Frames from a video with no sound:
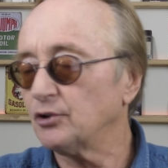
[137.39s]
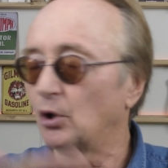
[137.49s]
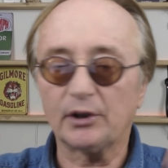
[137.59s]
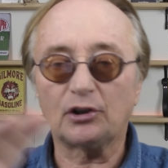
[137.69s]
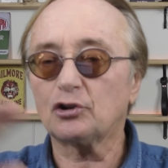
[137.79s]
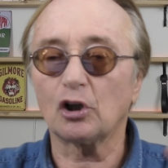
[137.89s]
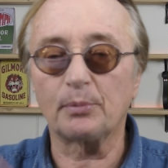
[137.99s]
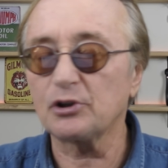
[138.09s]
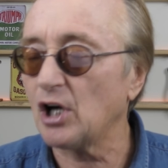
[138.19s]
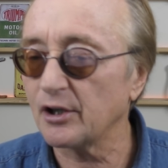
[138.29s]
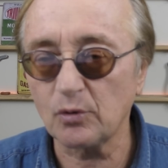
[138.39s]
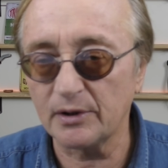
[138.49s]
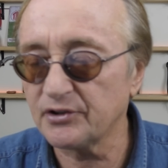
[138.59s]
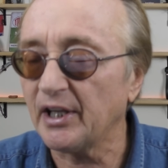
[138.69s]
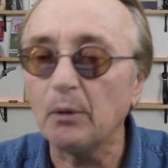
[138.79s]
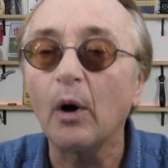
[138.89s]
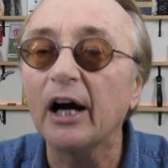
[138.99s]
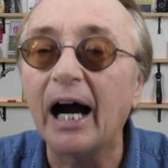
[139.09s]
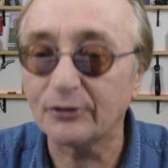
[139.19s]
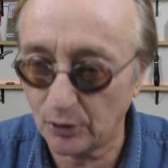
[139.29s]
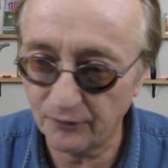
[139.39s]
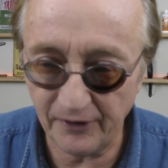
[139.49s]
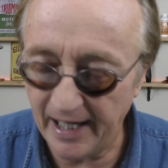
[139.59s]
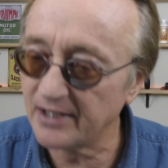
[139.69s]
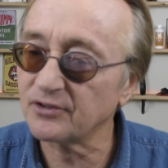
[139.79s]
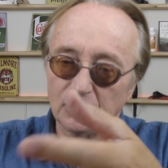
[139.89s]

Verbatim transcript: Don't get the turbocharged ones. They wear out too fast.